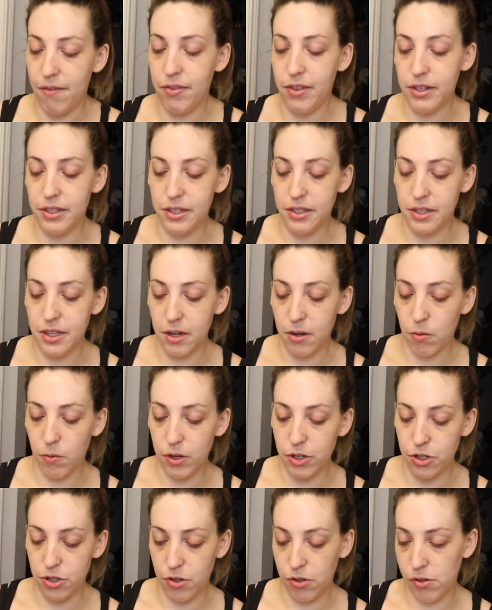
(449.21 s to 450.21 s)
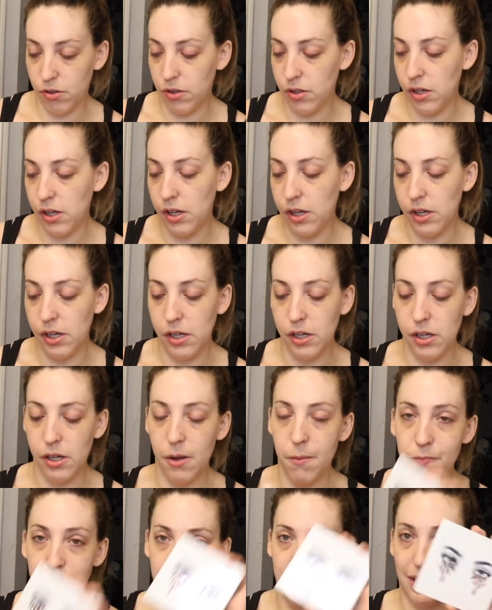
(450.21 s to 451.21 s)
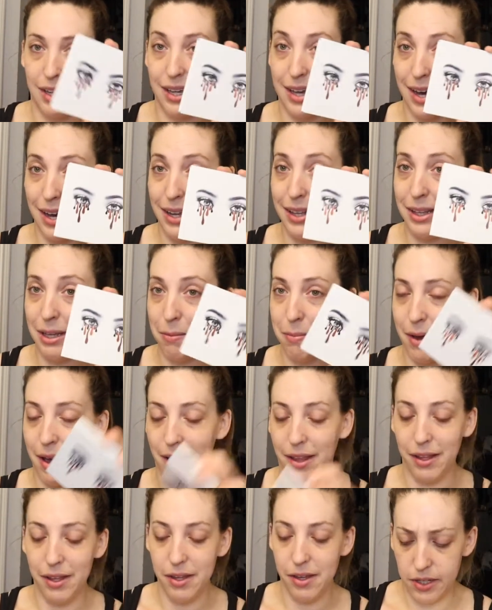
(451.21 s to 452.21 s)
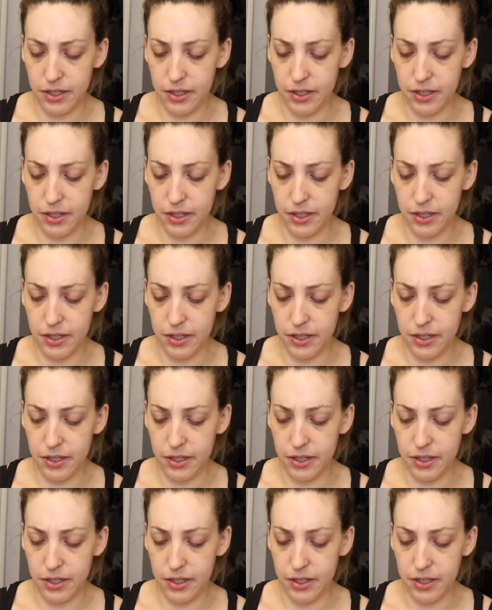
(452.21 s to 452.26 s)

This is the original Kylie palette.